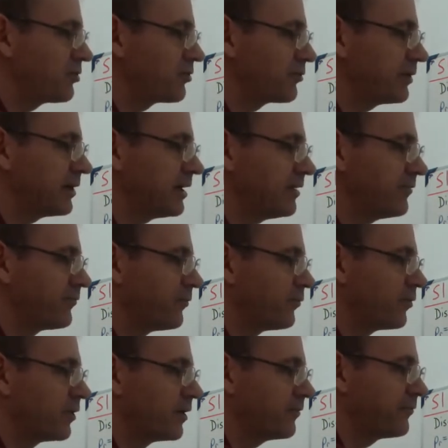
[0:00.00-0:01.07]
3,
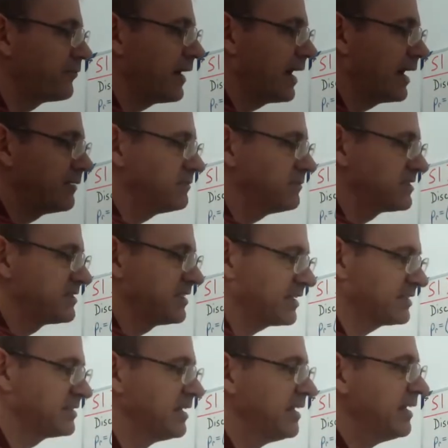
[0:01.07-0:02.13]
4, 5, 6,